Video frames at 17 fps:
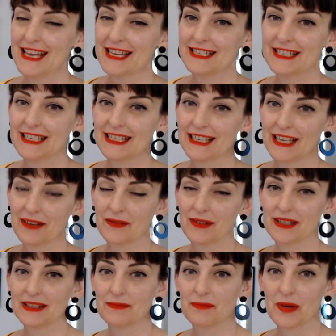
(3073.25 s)
dealing
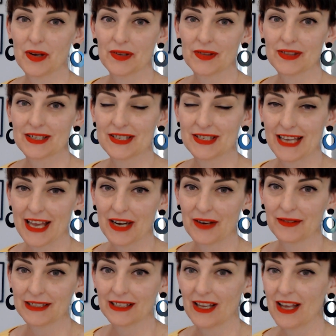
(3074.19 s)
with both the shadow
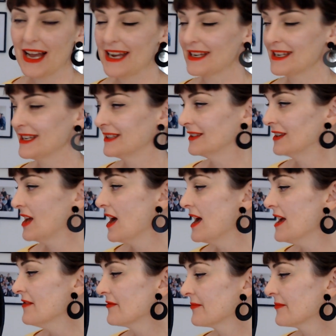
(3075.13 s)
and light in life.